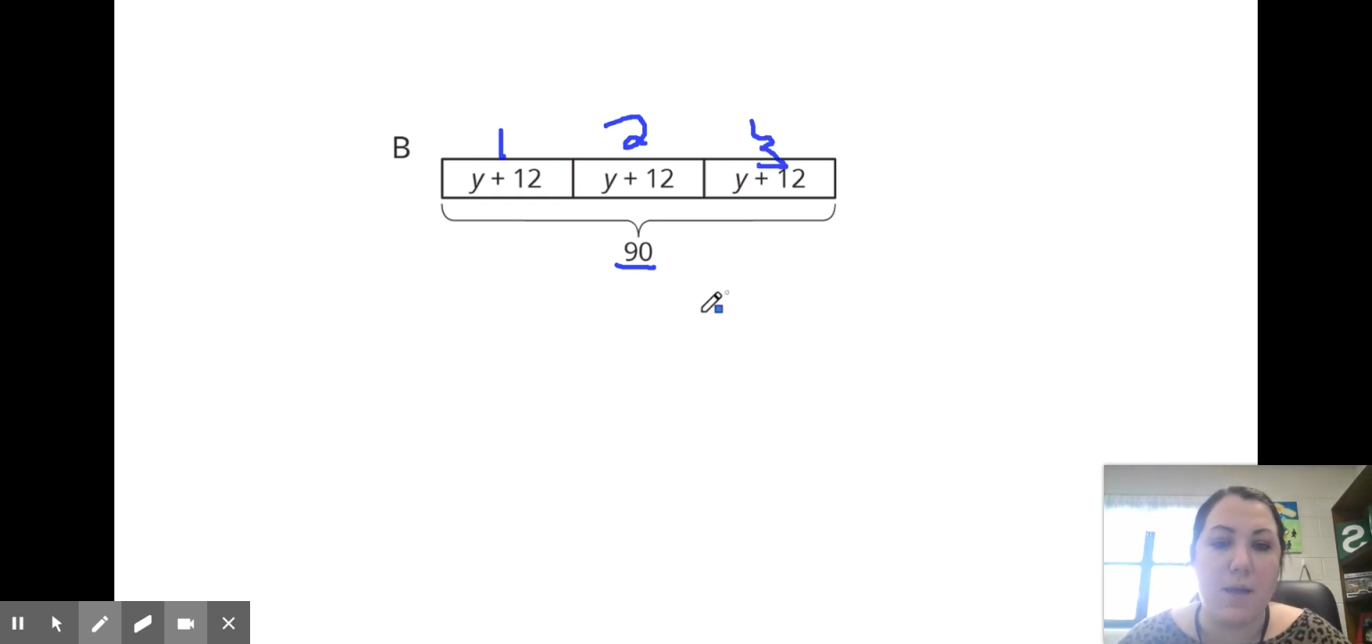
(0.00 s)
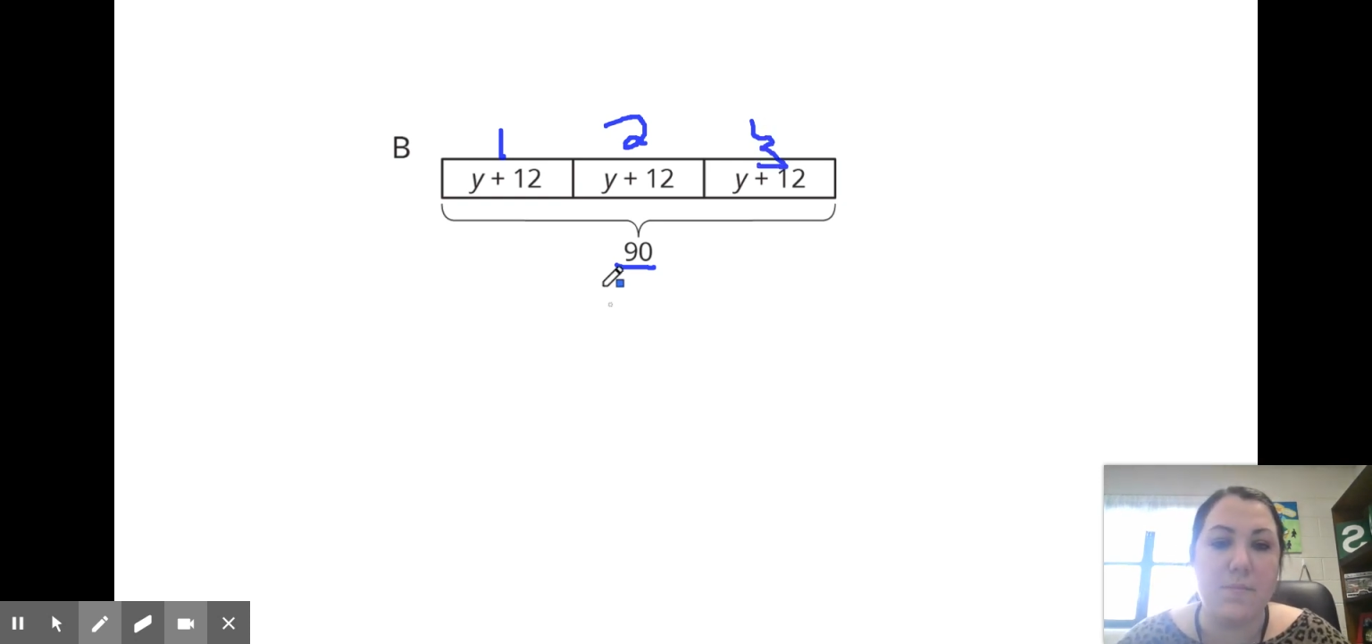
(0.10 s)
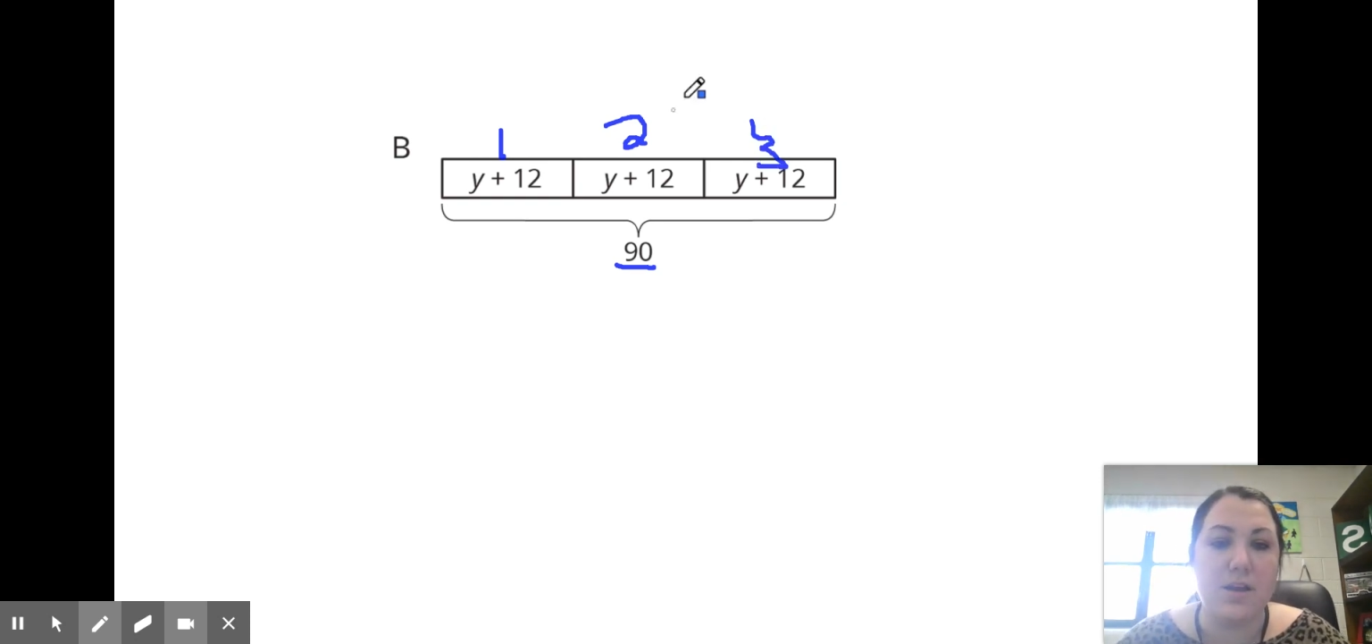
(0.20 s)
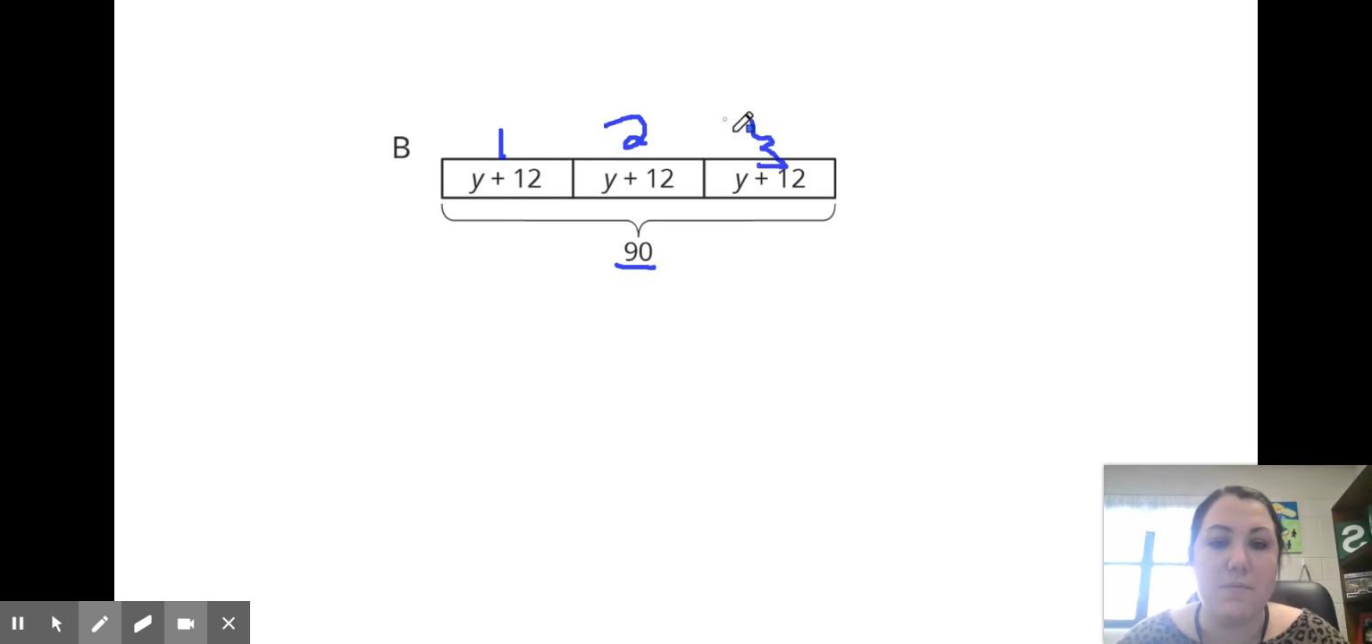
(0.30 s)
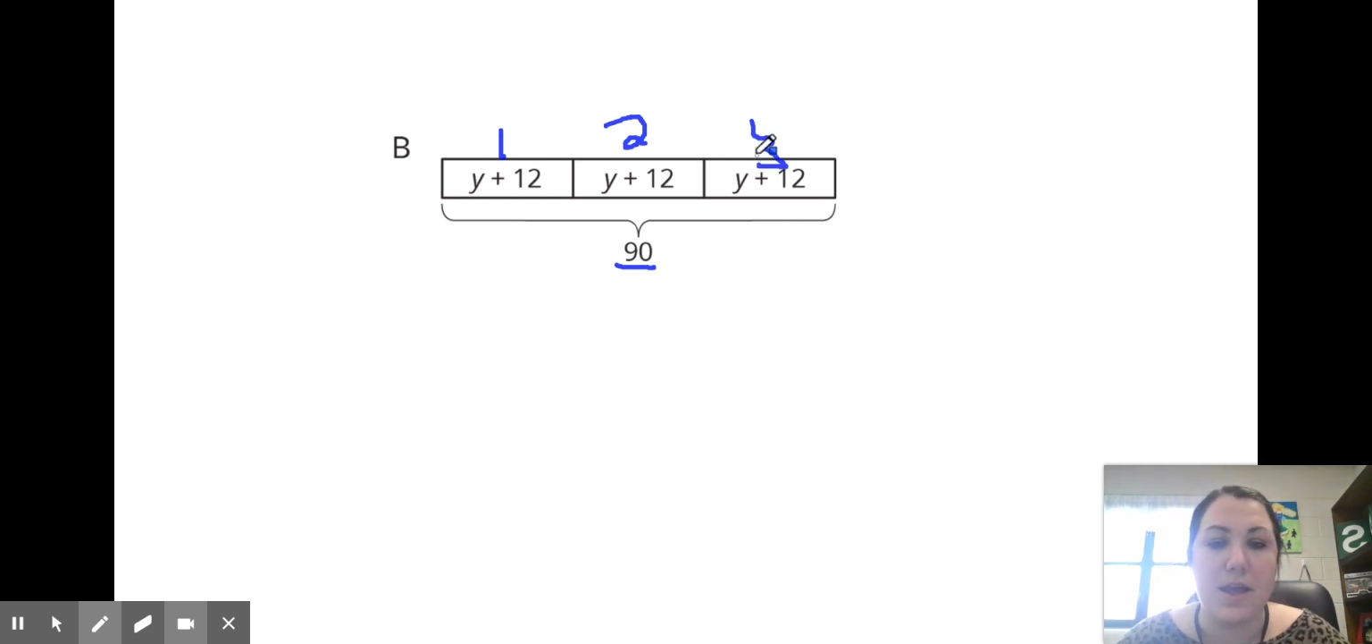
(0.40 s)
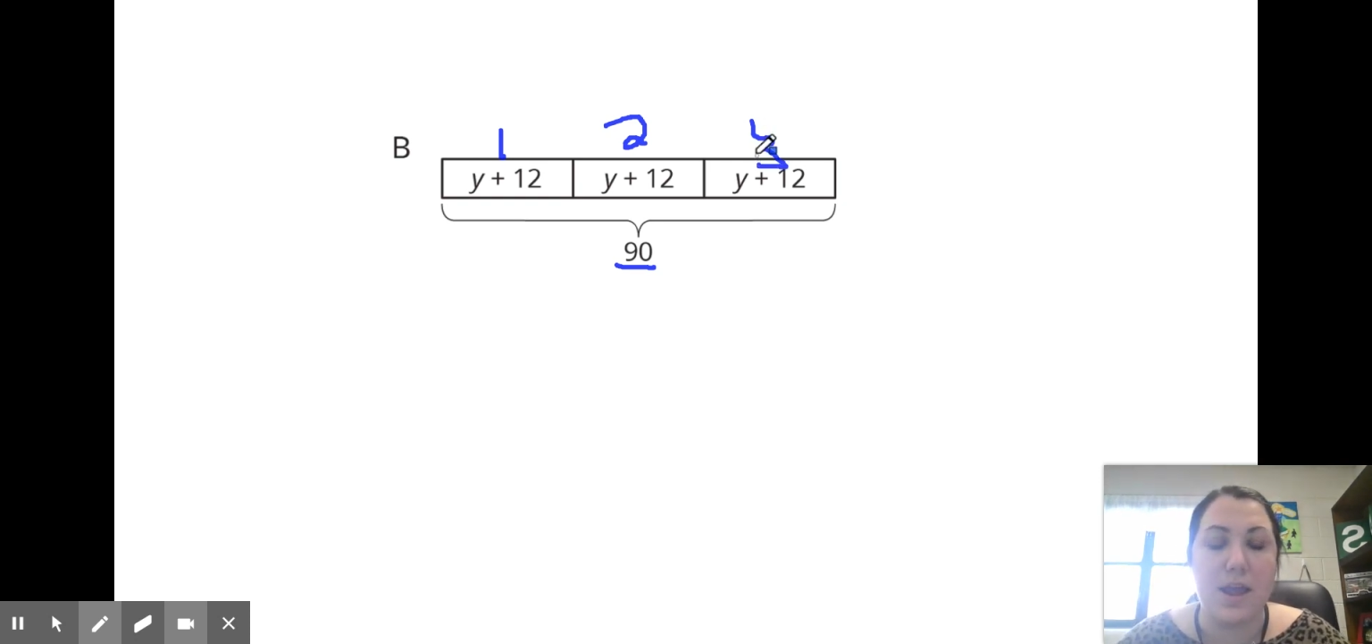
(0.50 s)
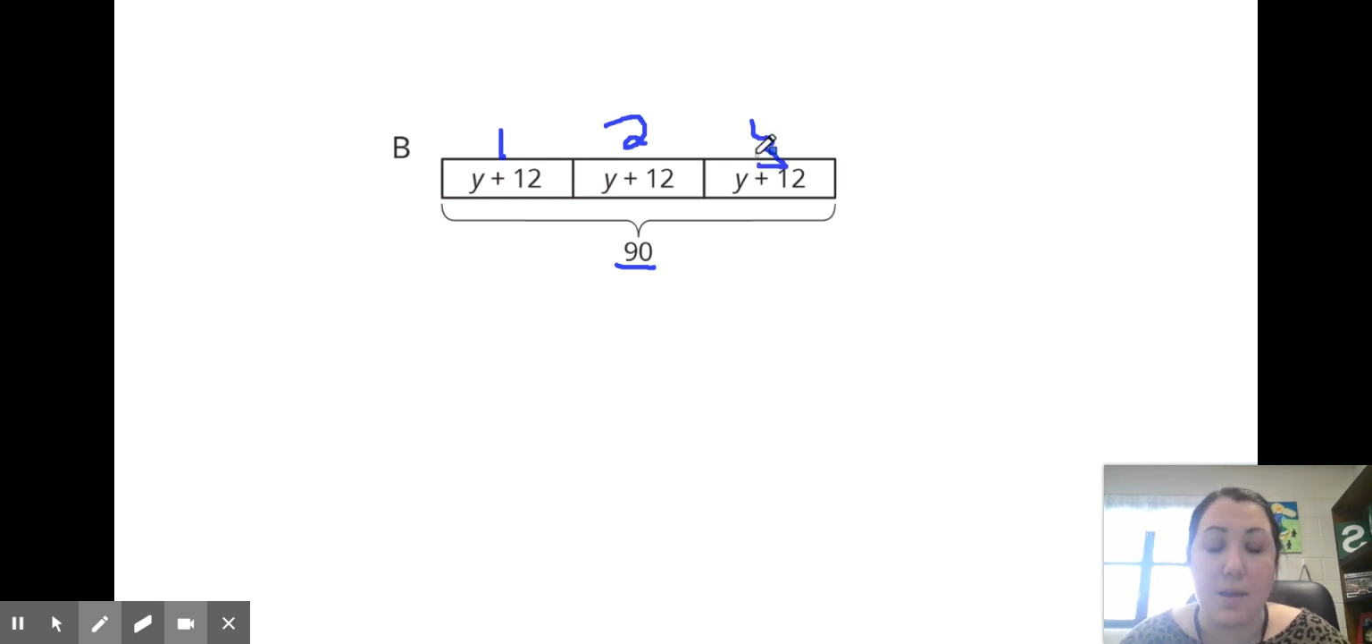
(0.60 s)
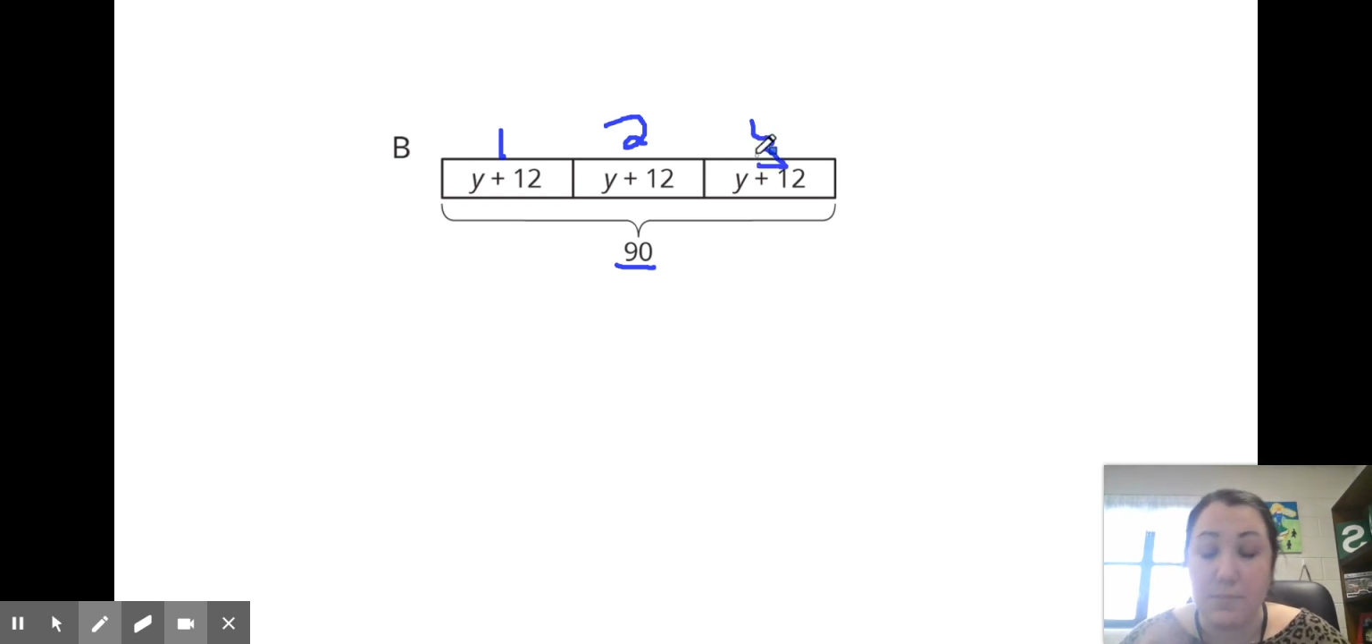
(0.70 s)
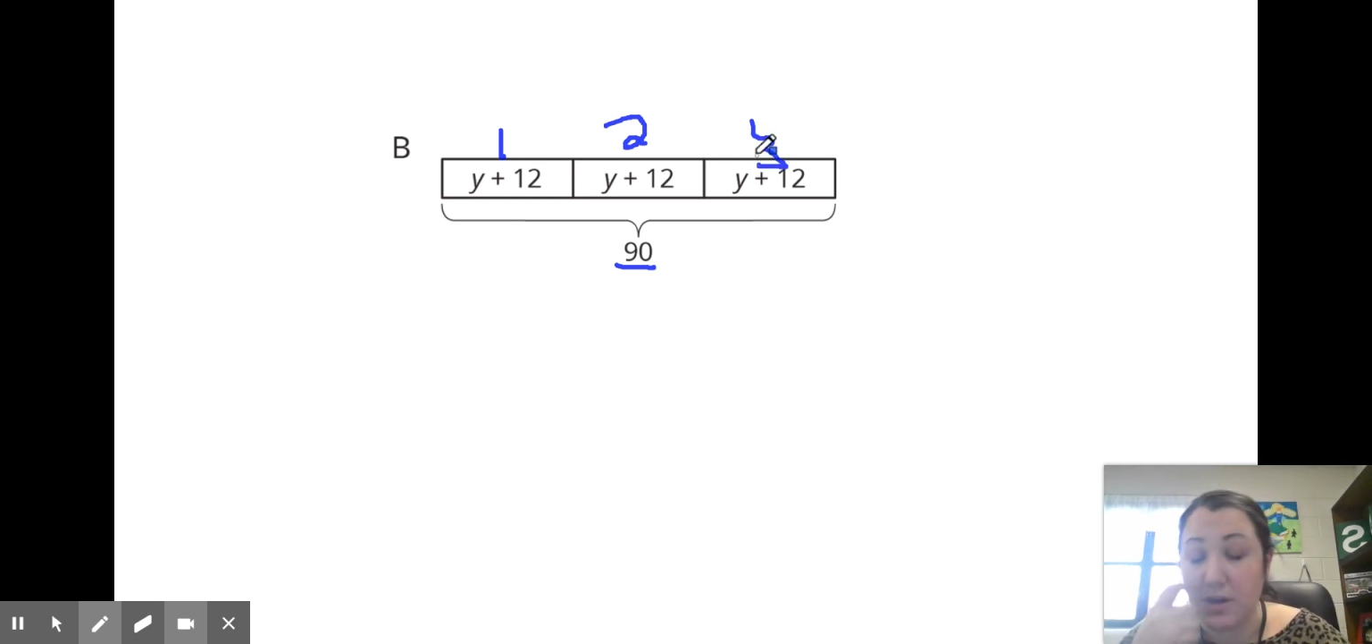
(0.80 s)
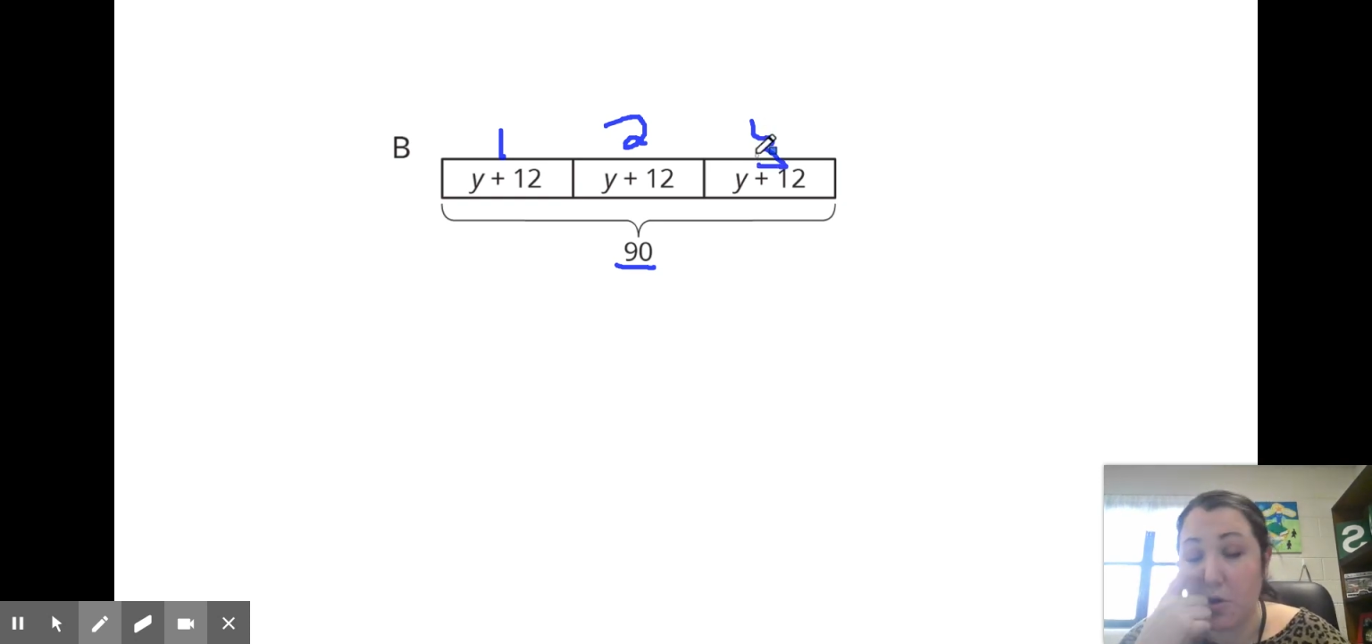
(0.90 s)
I'm going
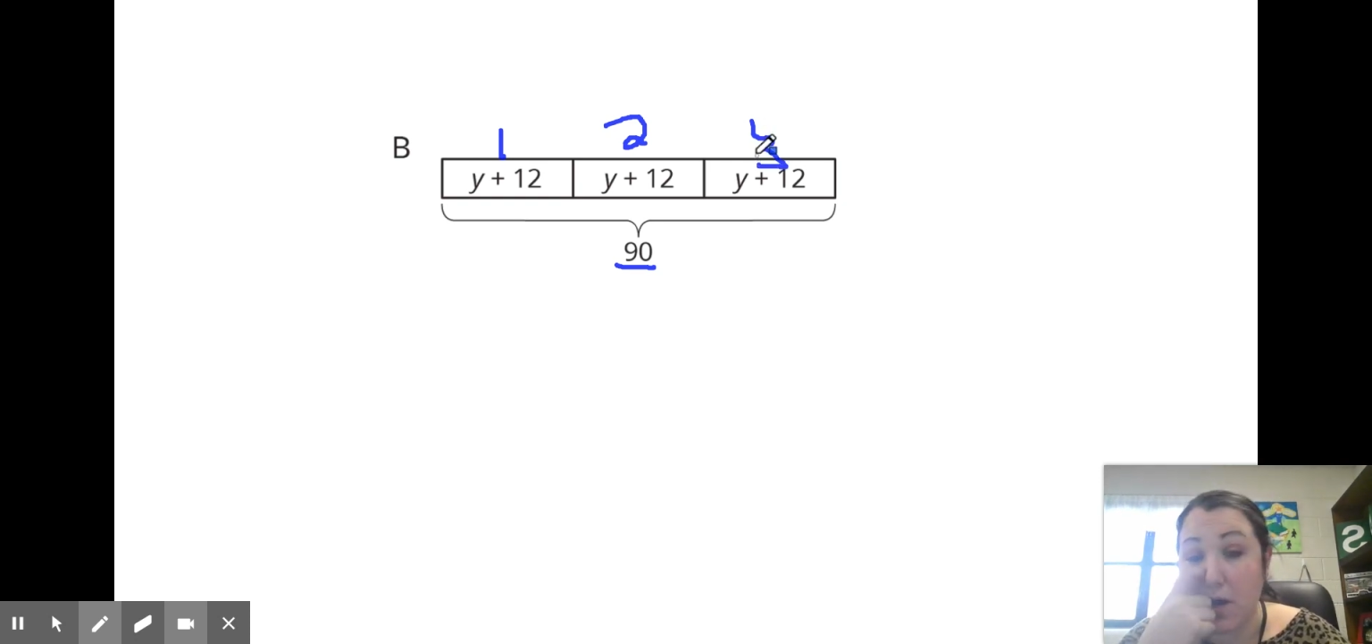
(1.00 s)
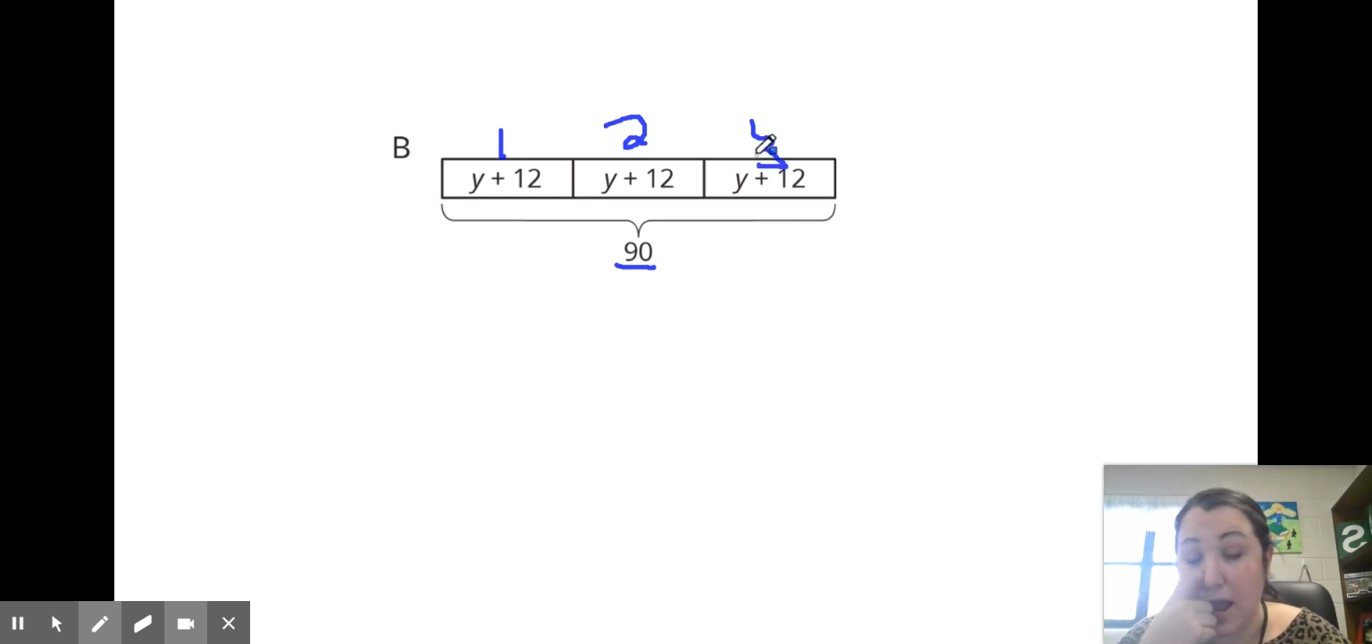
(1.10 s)
to go